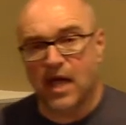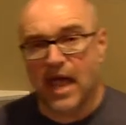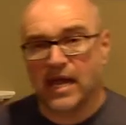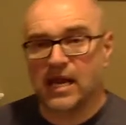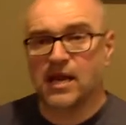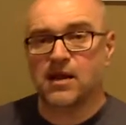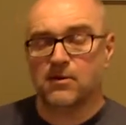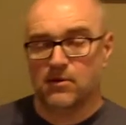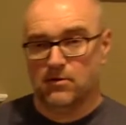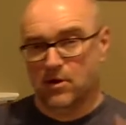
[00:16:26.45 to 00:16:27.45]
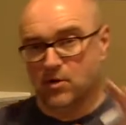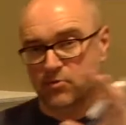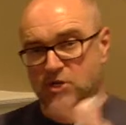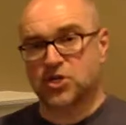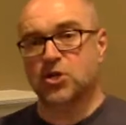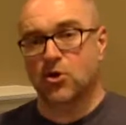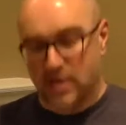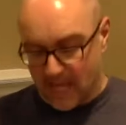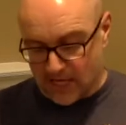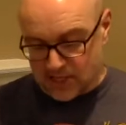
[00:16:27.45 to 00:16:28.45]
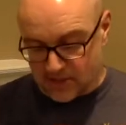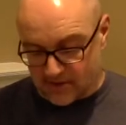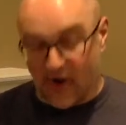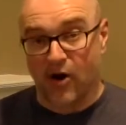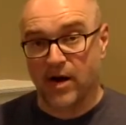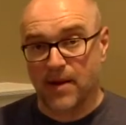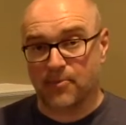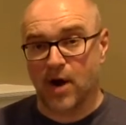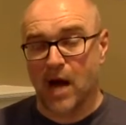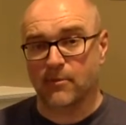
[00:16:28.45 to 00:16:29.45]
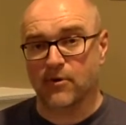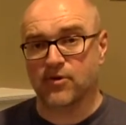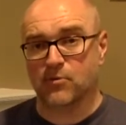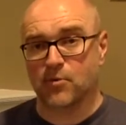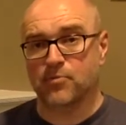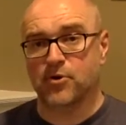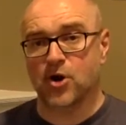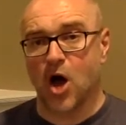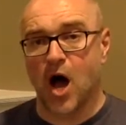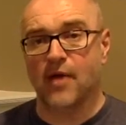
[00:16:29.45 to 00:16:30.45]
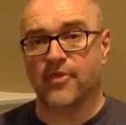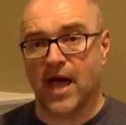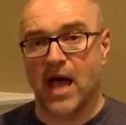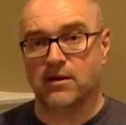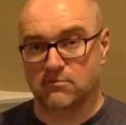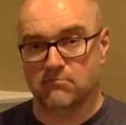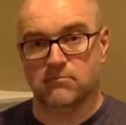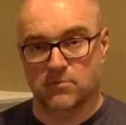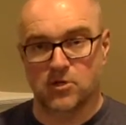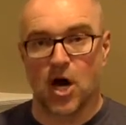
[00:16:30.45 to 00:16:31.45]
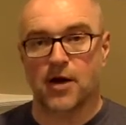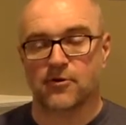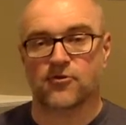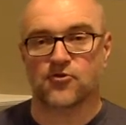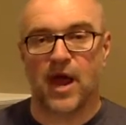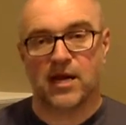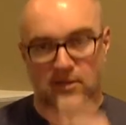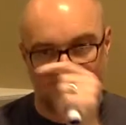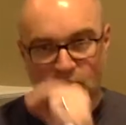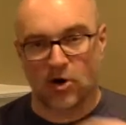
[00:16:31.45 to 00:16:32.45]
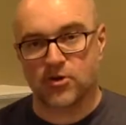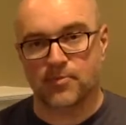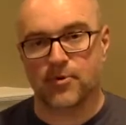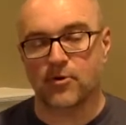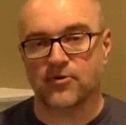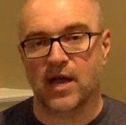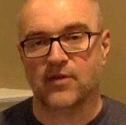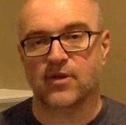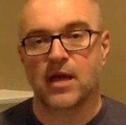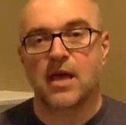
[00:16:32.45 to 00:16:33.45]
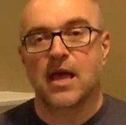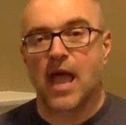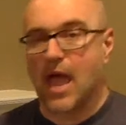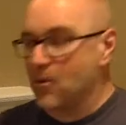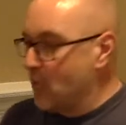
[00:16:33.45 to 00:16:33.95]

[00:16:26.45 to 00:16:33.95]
any original locations of RNA primers that were put on that daughter strand to start the process, and